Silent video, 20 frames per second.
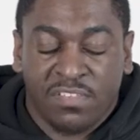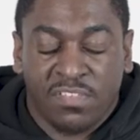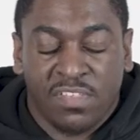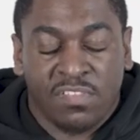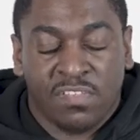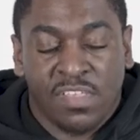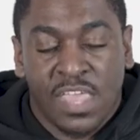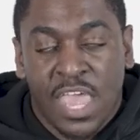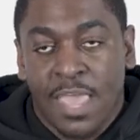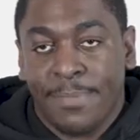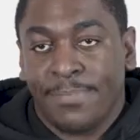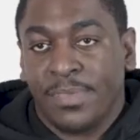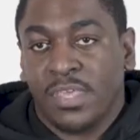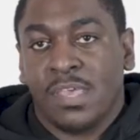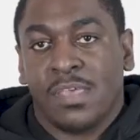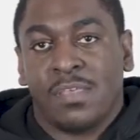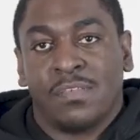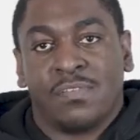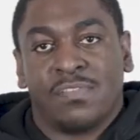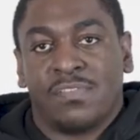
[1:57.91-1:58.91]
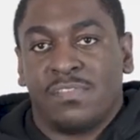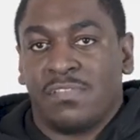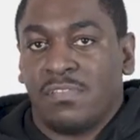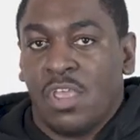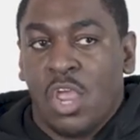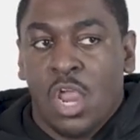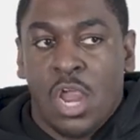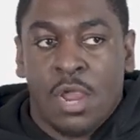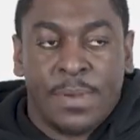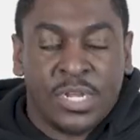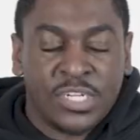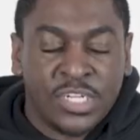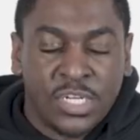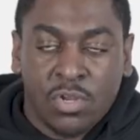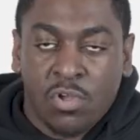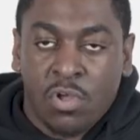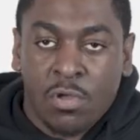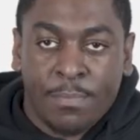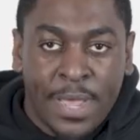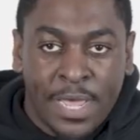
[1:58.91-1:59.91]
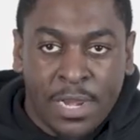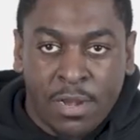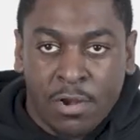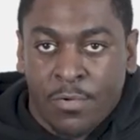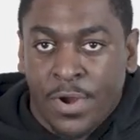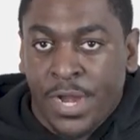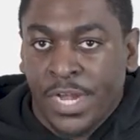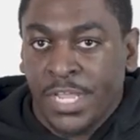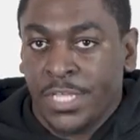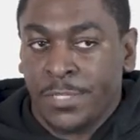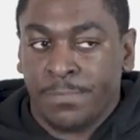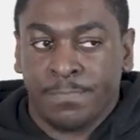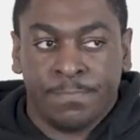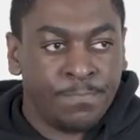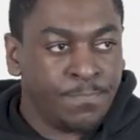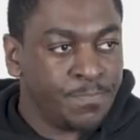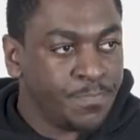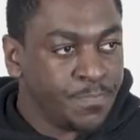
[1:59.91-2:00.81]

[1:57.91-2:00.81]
6K because everybody should know about it already.